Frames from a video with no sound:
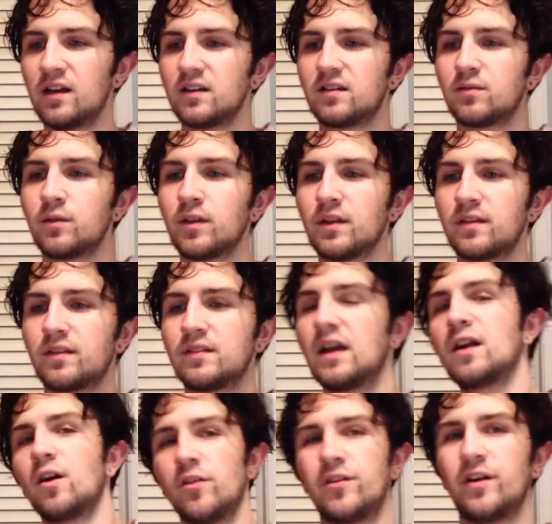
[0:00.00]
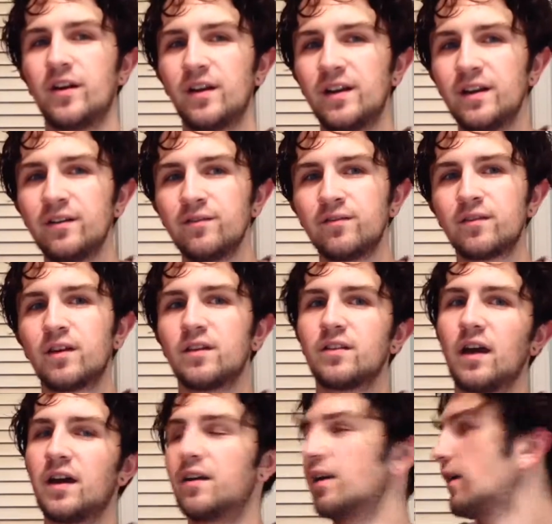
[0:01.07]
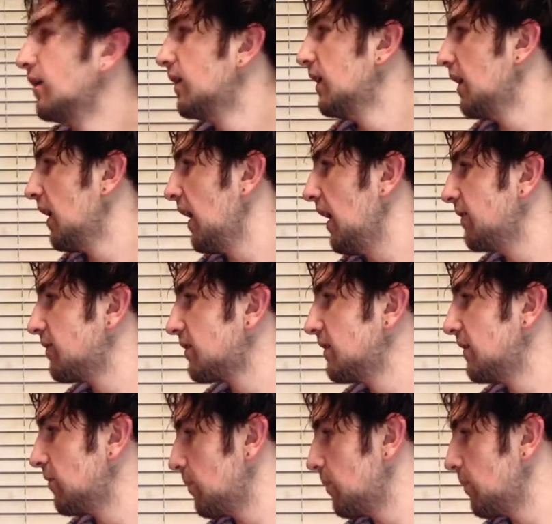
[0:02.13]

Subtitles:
to really stay alternative, because I don't know, I've just never